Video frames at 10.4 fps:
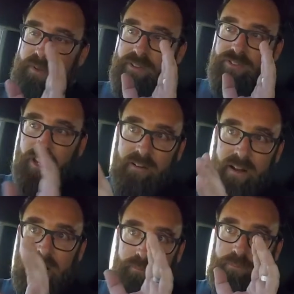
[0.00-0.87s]
been
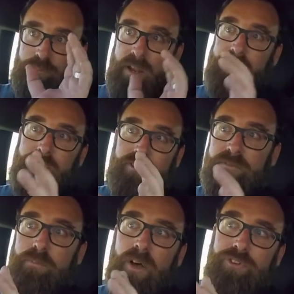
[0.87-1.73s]
staring at pictures of
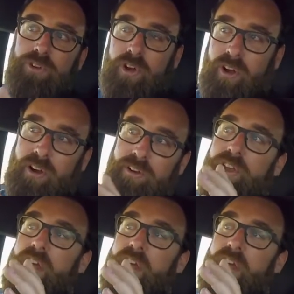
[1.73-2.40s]
muscle cars